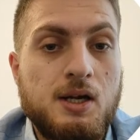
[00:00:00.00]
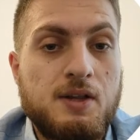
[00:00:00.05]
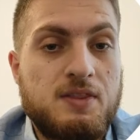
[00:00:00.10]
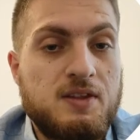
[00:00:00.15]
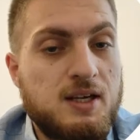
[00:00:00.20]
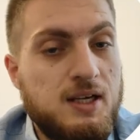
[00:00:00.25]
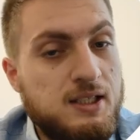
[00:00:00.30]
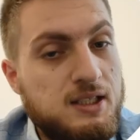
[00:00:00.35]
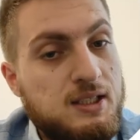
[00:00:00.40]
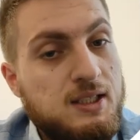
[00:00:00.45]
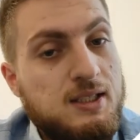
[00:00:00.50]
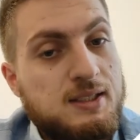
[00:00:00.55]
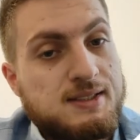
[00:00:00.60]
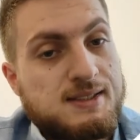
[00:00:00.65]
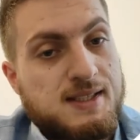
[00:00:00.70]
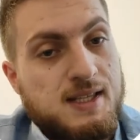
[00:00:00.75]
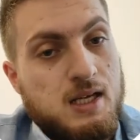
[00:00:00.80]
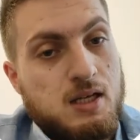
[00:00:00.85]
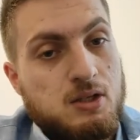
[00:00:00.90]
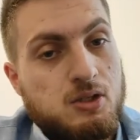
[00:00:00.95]
The idea
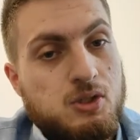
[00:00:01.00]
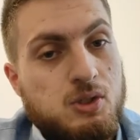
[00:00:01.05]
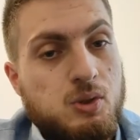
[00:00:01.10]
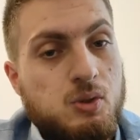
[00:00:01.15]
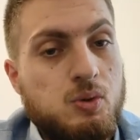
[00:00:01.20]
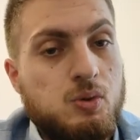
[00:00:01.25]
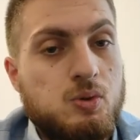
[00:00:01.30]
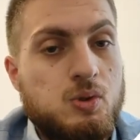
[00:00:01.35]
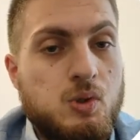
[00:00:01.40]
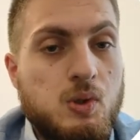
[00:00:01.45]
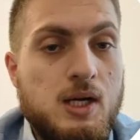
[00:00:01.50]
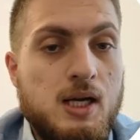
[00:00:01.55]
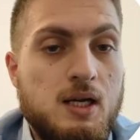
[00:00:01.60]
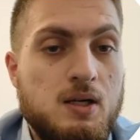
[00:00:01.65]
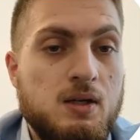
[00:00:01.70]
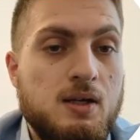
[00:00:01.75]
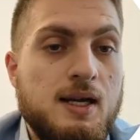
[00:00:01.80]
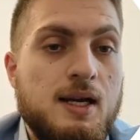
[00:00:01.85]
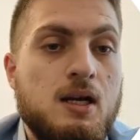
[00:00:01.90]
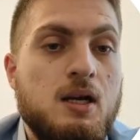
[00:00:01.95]
is then to try
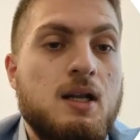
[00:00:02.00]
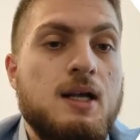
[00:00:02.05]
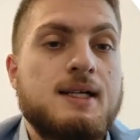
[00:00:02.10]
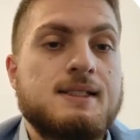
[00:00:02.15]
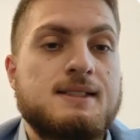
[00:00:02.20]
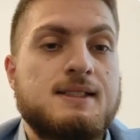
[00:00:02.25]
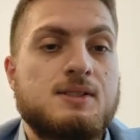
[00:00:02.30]
to analyze